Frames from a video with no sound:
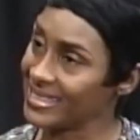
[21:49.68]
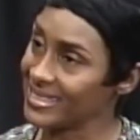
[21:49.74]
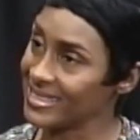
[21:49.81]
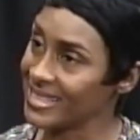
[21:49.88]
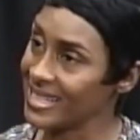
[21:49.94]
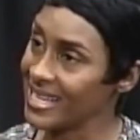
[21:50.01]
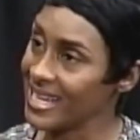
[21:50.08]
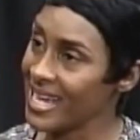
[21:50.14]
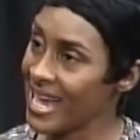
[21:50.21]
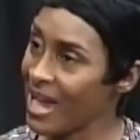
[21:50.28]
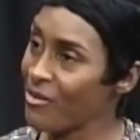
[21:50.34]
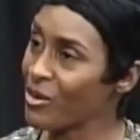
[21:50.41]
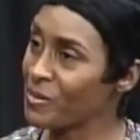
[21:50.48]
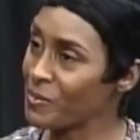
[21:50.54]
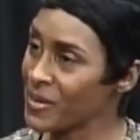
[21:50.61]
But your change I
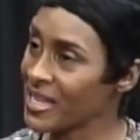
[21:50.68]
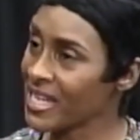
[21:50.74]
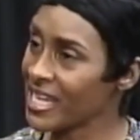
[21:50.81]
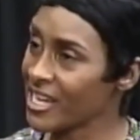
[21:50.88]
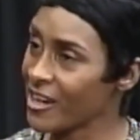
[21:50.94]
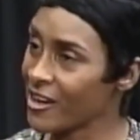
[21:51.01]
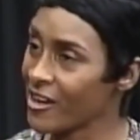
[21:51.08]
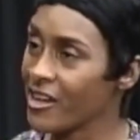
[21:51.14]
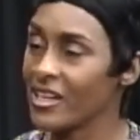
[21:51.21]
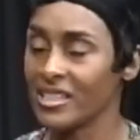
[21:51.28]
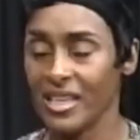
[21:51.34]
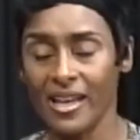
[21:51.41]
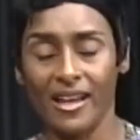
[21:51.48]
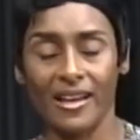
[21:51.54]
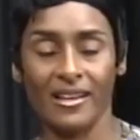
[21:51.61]
was your talent. Here.
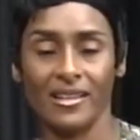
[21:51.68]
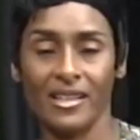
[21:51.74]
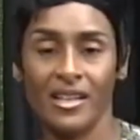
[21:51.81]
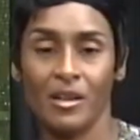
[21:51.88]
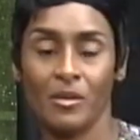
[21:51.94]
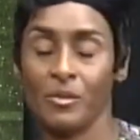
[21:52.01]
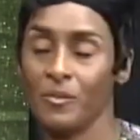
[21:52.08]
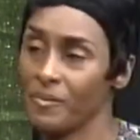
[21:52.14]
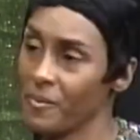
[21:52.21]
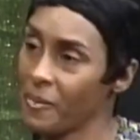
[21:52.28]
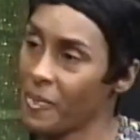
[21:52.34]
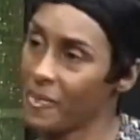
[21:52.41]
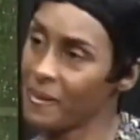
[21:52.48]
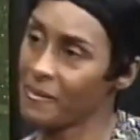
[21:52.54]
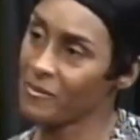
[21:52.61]
Yeah. Your change was your
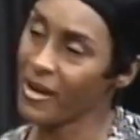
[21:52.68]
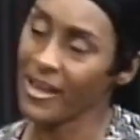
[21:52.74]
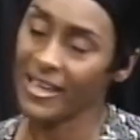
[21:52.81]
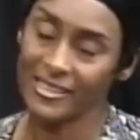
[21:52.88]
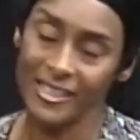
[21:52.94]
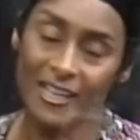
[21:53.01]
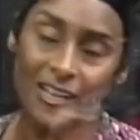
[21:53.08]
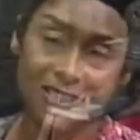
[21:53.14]
passion. Right. Yeah. Yep.